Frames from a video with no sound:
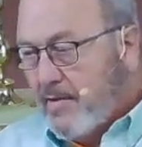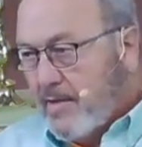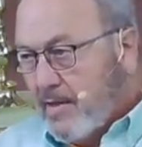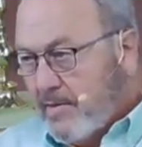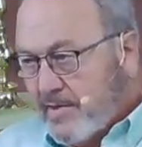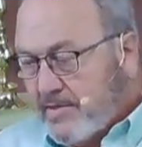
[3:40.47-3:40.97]

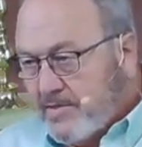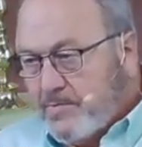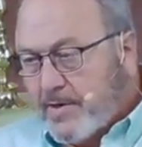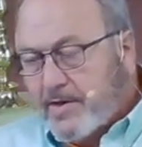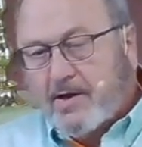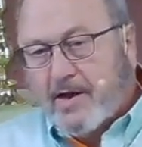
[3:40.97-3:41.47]
This is
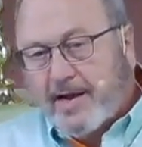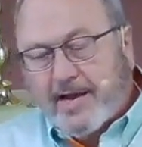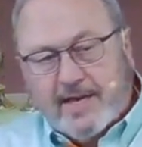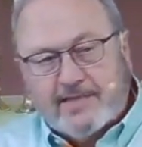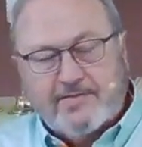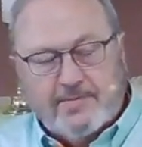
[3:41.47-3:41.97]
what God
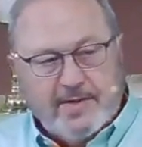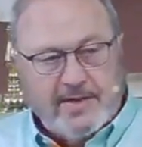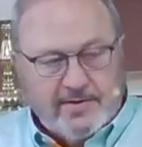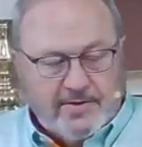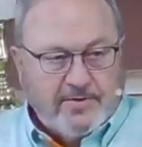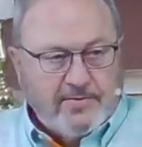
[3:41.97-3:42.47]
has for me to
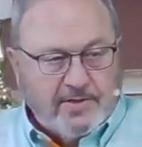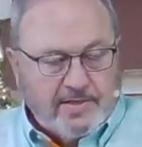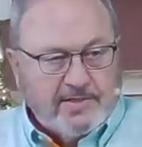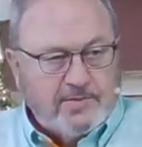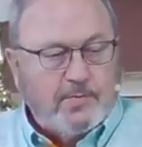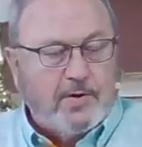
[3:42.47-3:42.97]
do, and
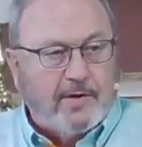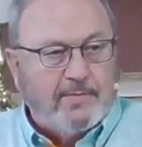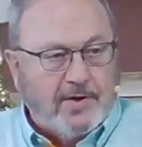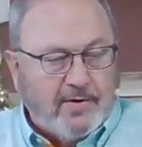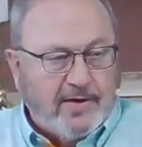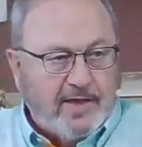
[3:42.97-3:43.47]
this is where I'm
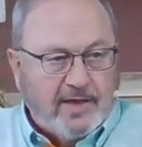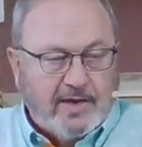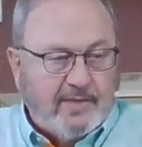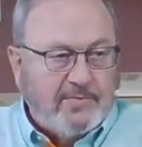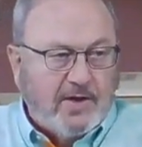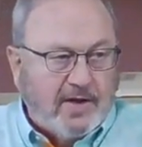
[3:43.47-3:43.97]
going, and
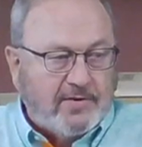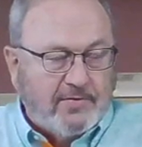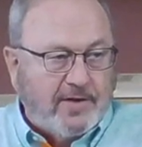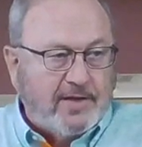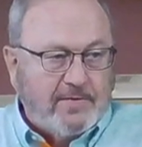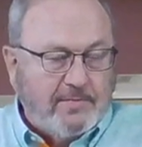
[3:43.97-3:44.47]
I'm not
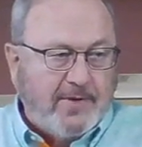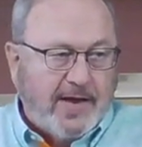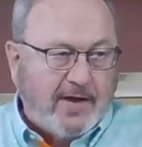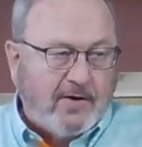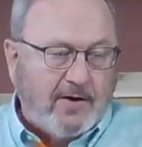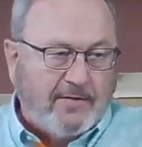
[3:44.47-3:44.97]
going to
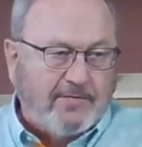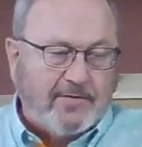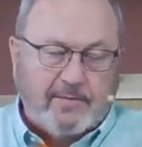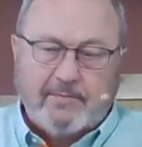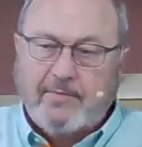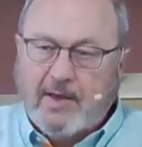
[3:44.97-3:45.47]
back off
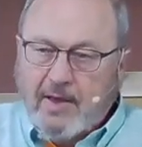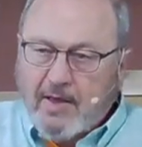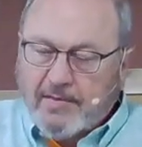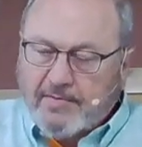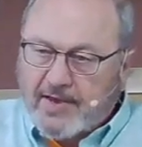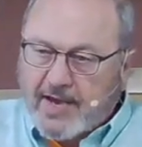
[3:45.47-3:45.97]
from
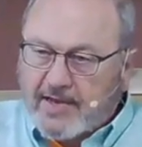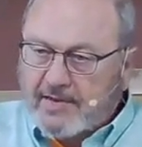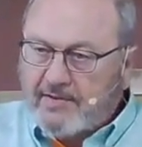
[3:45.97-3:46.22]
that